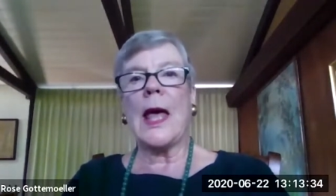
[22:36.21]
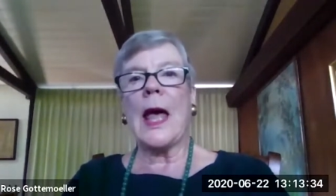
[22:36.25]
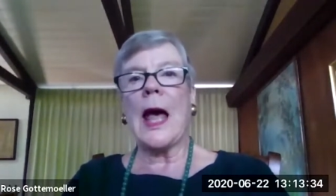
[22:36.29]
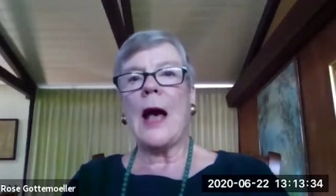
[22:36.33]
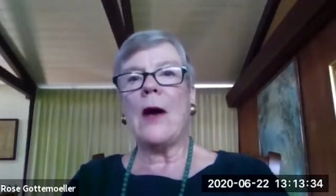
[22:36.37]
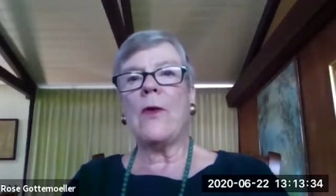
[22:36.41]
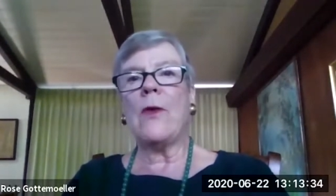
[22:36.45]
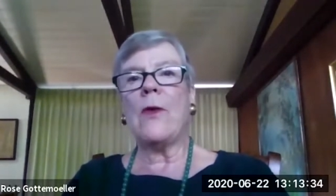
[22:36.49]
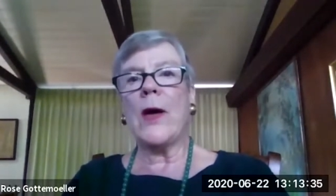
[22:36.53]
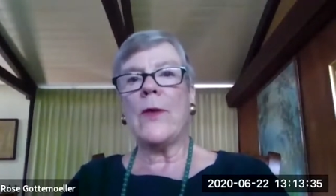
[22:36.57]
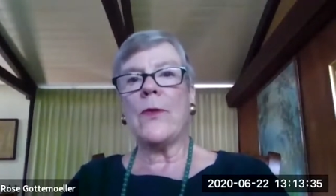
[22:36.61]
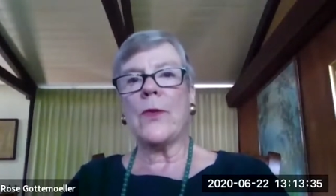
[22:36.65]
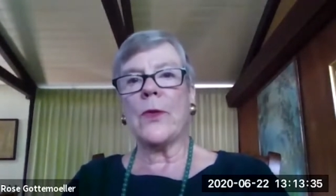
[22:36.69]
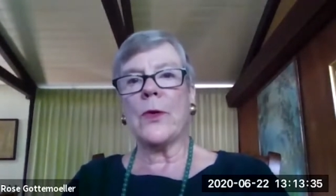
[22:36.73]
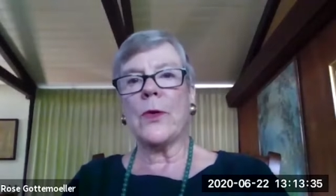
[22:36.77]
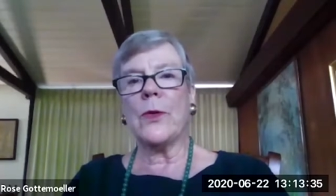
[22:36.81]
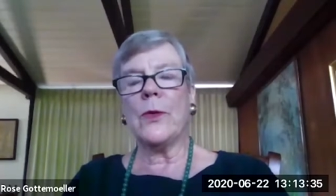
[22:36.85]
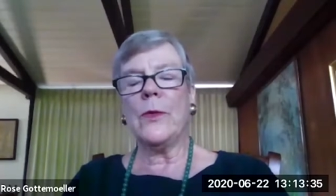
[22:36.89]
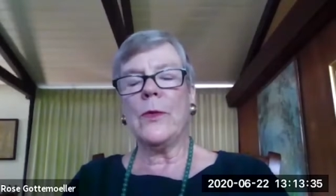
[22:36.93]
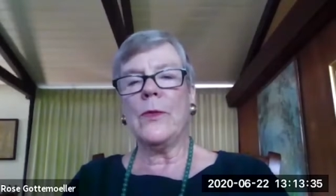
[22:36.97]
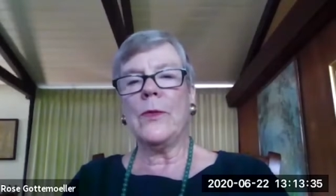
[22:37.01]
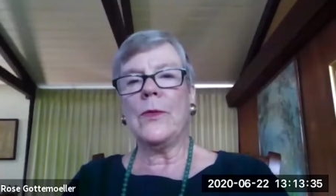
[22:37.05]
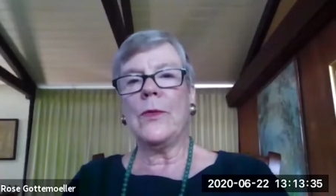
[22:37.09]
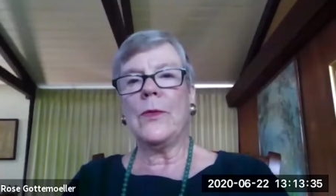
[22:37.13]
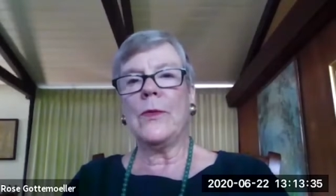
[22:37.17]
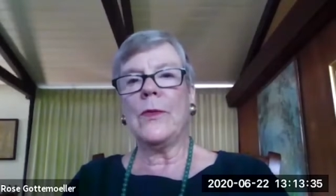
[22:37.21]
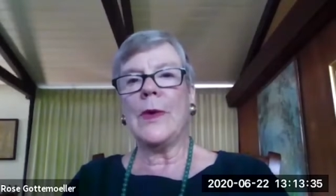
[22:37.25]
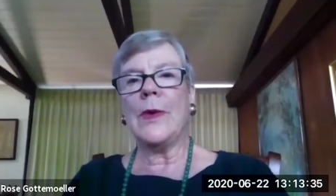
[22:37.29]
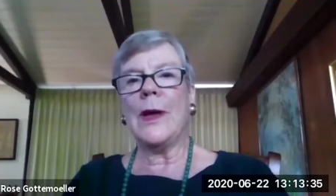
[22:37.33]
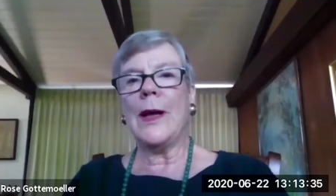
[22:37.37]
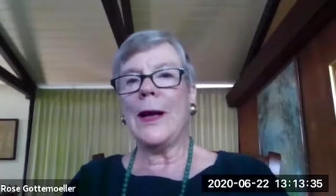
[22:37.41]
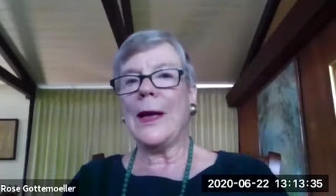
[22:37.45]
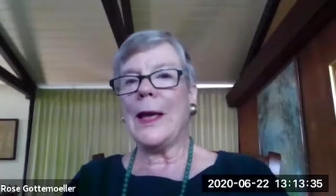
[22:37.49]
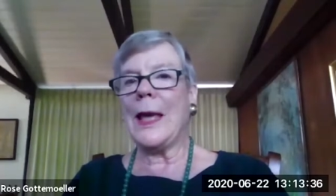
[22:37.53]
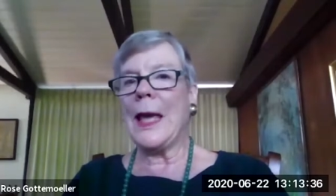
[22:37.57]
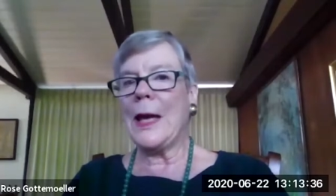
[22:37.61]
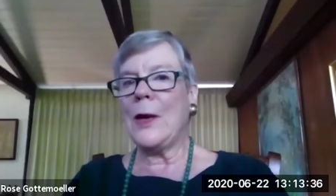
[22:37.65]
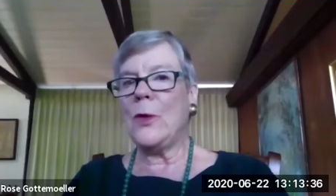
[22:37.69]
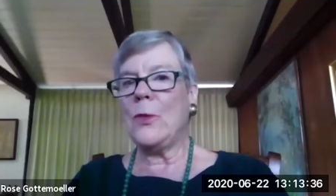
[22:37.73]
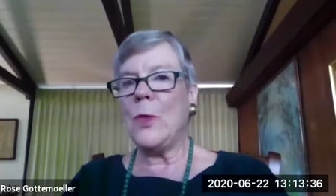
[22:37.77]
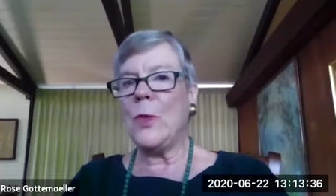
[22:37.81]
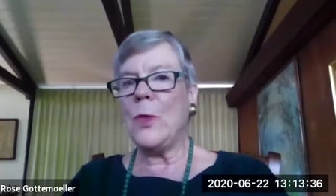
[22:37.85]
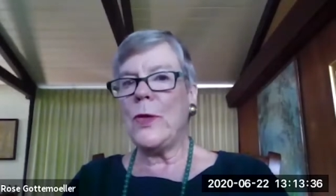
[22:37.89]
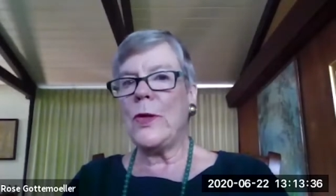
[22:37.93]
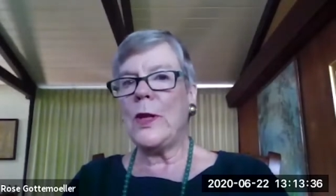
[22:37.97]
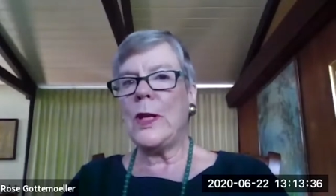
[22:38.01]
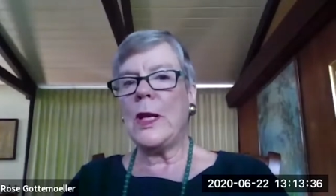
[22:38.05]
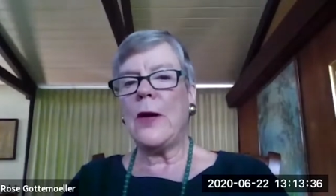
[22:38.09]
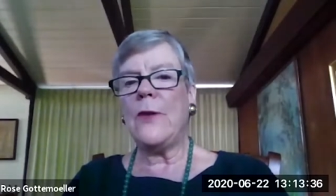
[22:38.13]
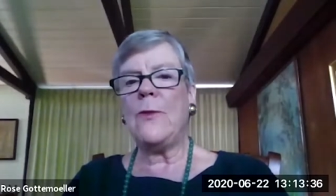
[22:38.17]
However, again,
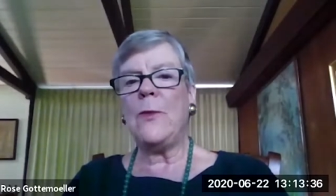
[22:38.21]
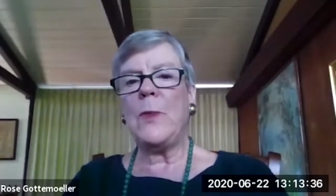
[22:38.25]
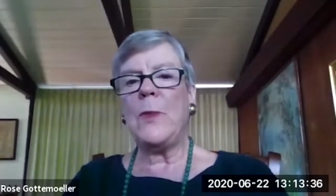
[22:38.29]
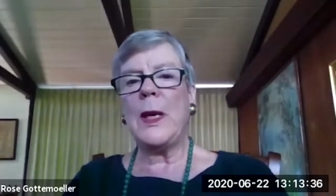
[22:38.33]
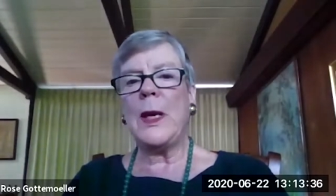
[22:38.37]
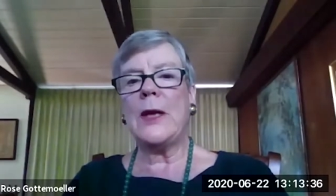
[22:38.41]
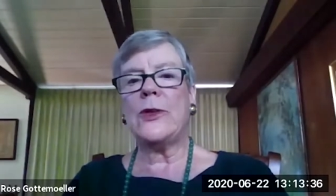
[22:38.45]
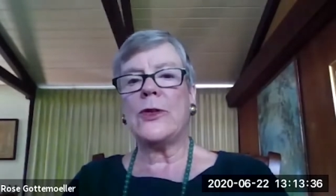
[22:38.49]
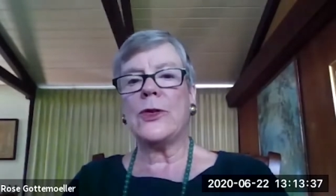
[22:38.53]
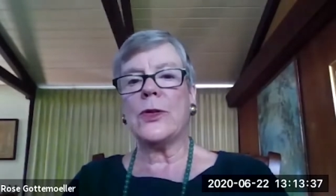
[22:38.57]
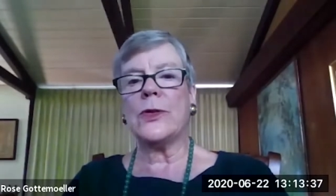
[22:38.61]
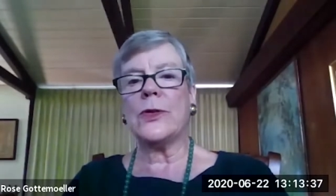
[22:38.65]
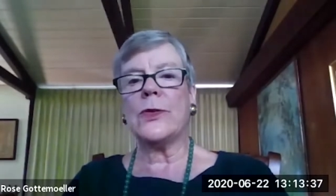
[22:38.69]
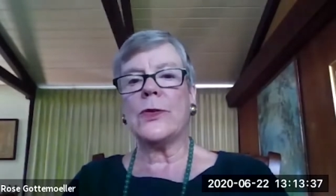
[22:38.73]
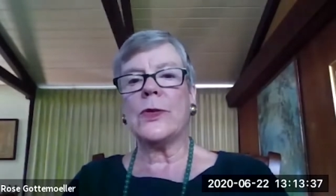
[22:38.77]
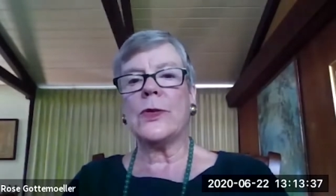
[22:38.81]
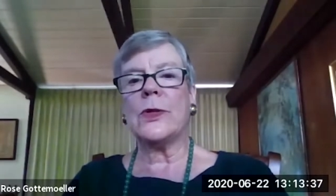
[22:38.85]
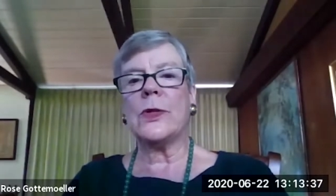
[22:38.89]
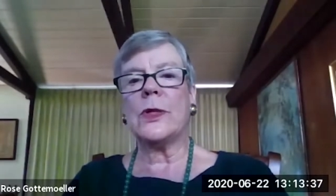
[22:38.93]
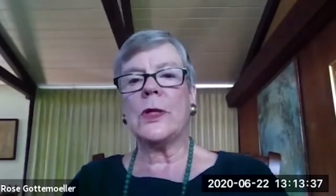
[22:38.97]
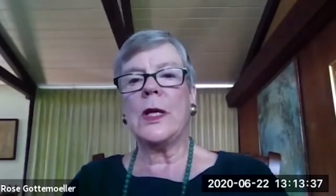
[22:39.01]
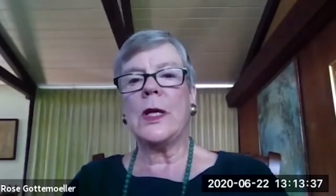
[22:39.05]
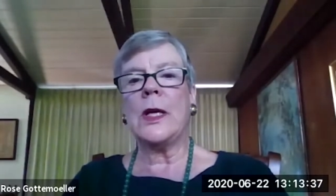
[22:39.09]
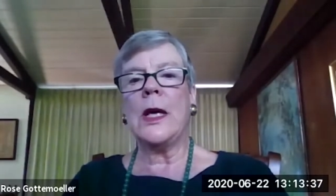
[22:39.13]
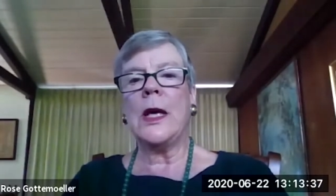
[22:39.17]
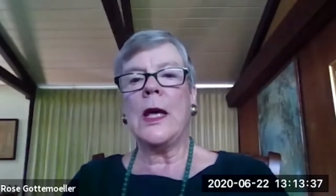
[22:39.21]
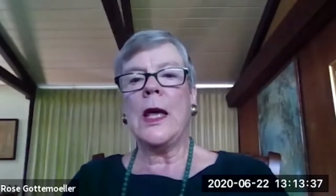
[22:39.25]
with enough patience,